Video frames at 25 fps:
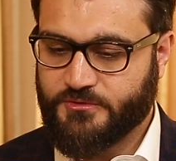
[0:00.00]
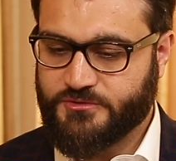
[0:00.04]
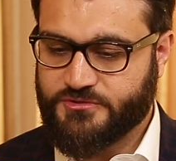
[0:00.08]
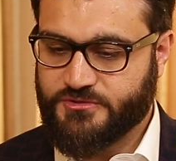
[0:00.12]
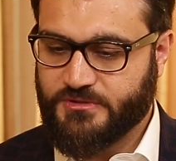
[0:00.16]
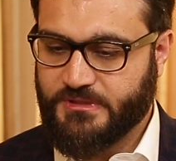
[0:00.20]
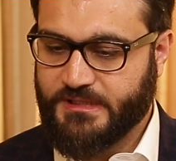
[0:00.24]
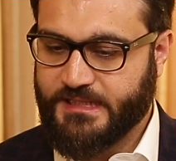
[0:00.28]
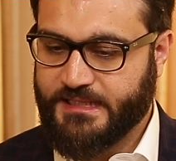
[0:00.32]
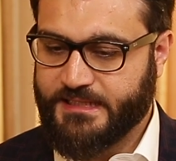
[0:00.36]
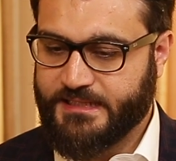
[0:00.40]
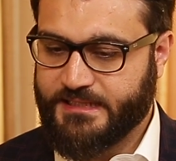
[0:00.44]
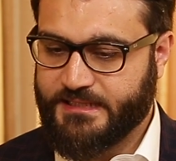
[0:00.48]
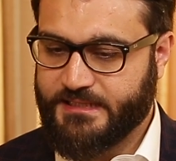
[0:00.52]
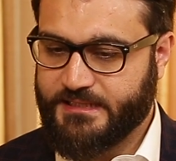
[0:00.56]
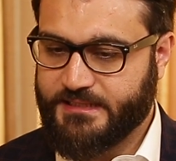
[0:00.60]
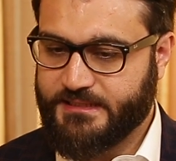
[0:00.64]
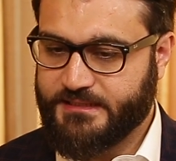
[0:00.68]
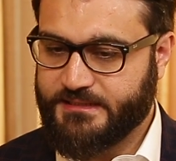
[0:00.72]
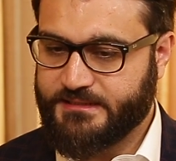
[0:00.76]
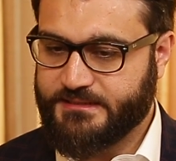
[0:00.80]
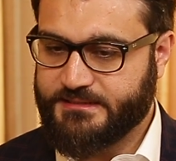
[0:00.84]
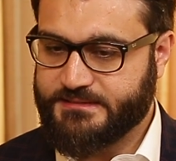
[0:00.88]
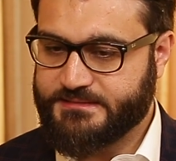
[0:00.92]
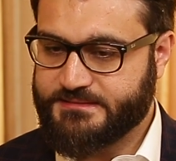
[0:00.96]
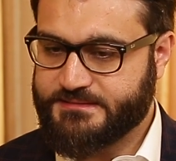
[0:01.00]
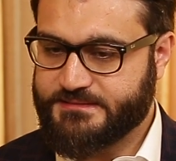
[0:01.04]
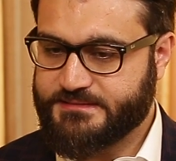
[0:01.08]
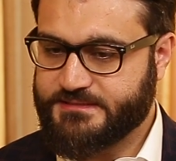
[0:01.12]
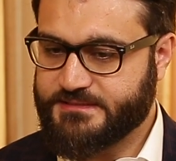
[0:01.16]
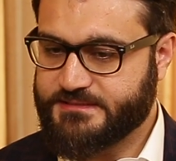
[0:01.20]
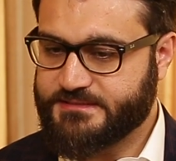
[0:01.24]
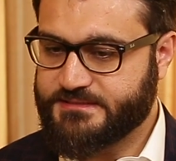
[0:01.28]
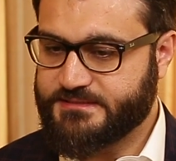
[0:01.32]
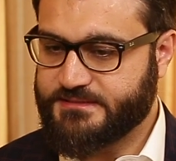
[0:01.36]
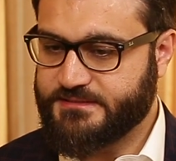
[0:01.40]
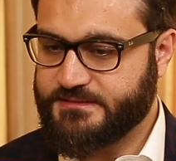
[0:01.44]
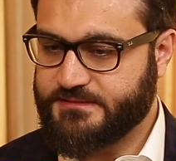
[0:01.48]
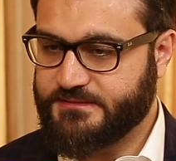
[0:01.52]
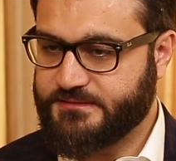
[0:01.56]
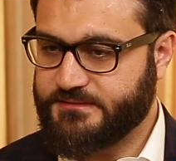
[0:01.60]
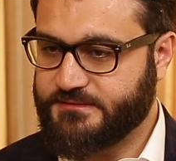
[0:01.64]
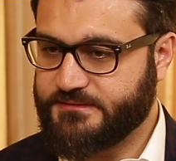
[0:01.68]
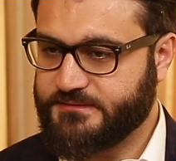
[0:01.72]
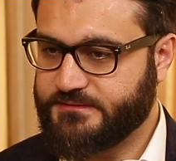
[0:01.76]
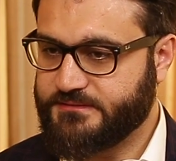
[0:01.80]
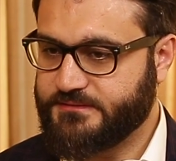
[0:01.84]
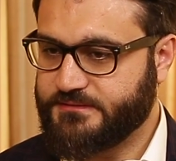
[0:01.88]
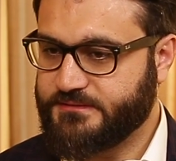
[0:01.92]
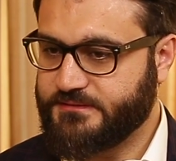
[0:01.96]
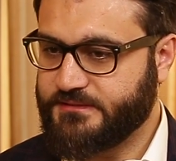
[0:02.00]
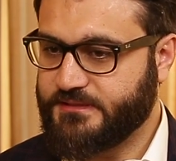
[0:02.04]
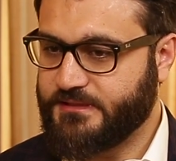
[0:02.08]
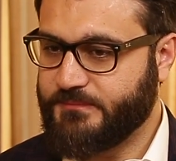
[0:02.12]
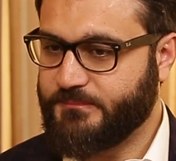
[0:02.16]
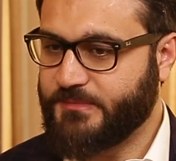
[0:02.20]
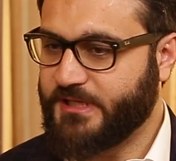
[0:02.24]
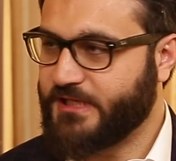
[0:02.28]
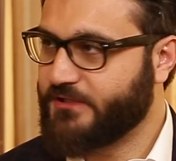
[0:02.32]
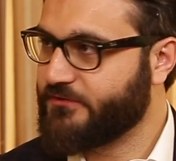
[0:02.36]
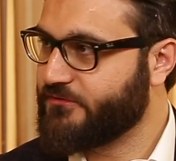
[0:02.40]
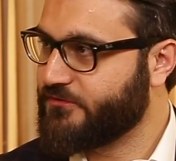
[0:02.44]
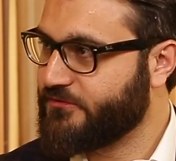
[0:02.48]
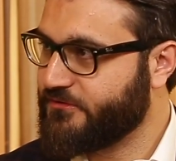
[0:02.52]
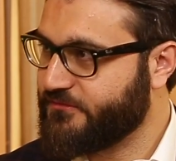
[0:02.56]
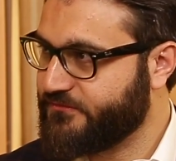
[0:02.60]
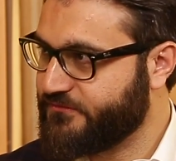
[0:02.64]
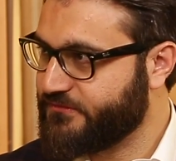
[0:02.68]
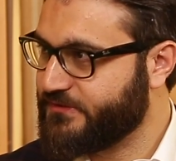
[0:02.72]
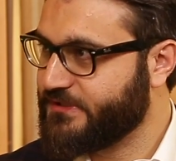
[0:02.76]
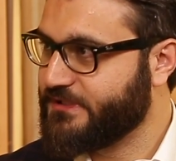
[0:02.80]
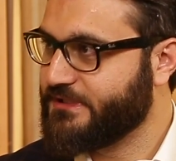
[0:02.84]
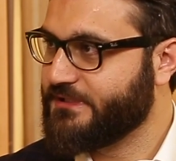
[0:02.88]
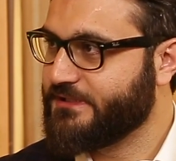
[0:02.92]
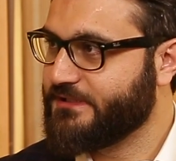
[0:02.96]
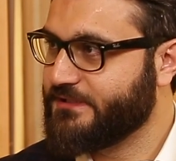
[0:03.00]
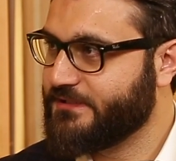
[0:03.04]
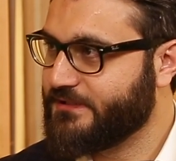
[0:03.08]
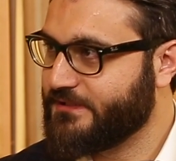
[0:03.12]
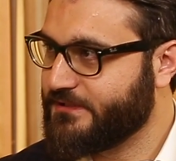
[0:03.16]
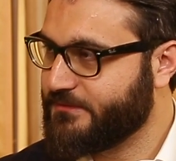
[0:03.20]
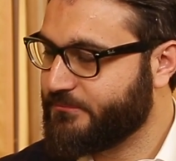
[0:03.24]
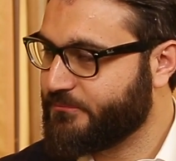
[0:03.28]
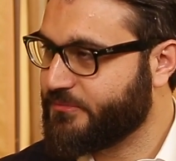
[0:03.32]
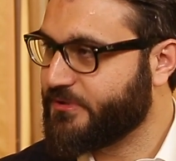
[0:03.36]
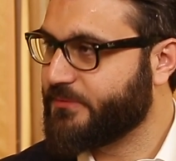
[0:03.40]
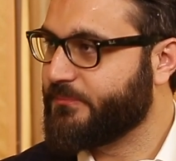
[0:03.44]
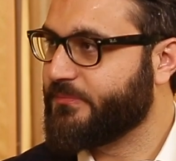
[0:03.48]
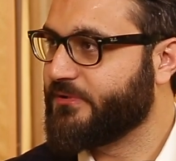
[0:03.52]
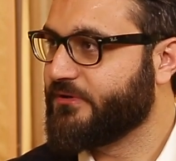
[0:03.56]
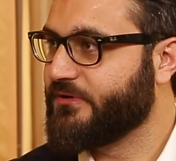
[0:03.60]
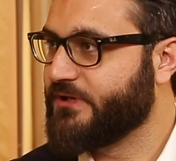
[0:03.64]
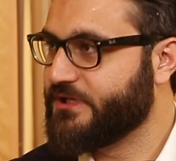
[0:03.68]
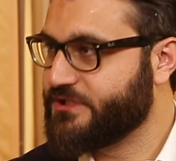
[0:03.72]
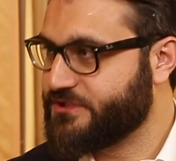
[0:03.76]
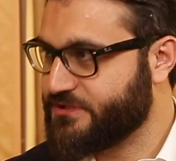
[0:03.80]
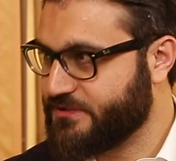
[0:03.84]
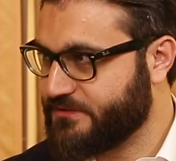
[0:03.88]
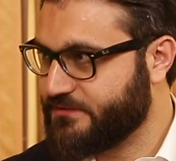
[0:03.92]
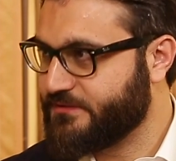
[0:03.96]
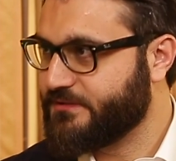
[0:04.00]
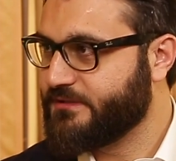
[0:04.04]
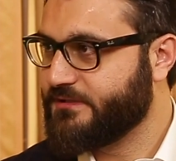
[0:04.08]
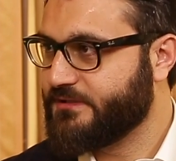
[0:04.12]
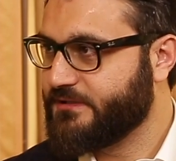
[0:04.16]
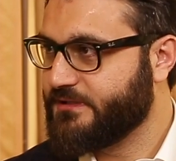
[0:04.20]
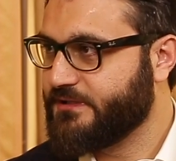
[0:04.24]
July. It's just a matter of the preparation,